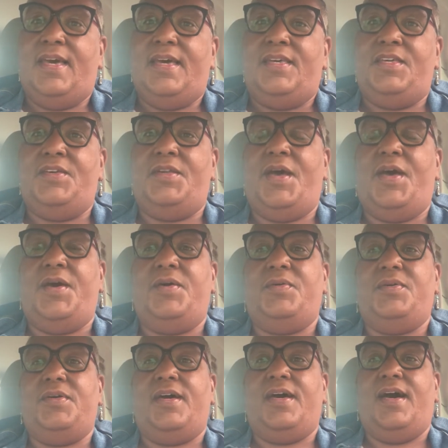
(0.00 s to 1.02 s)
You
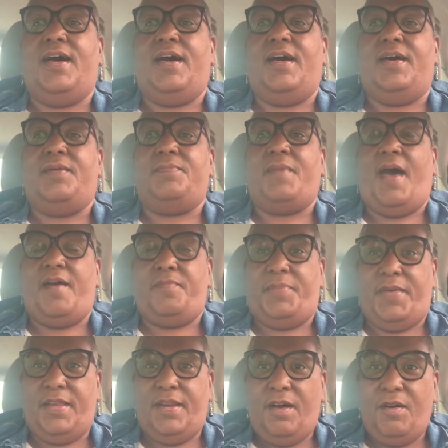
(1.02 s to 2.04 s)
know, I've
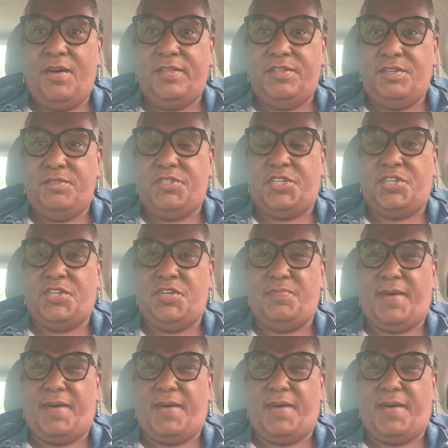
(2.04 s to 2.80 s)
been on YouTube,